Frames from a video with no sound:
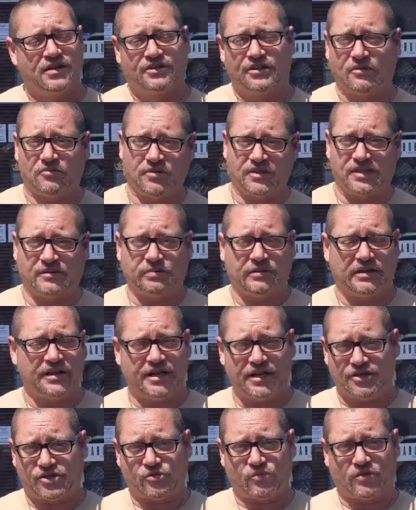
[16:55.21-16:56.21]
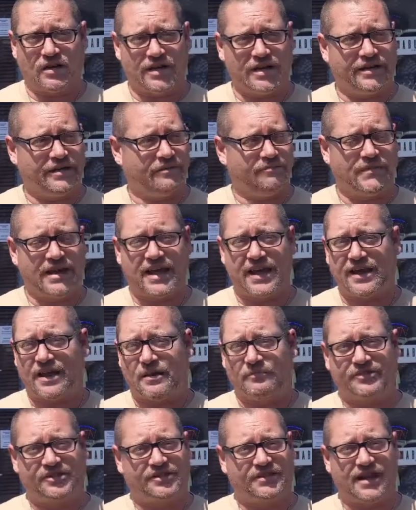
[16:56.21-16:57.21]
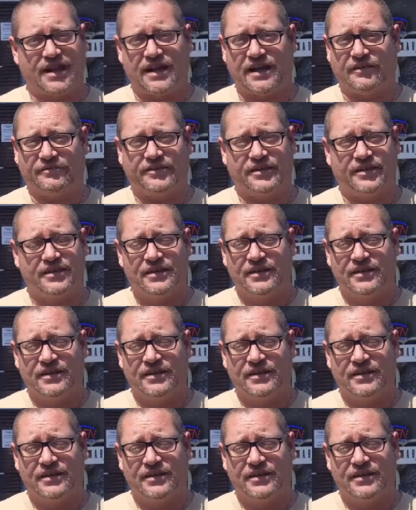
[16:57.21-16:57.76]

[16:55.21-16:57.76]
so we split each one, and man, I'm stuffed.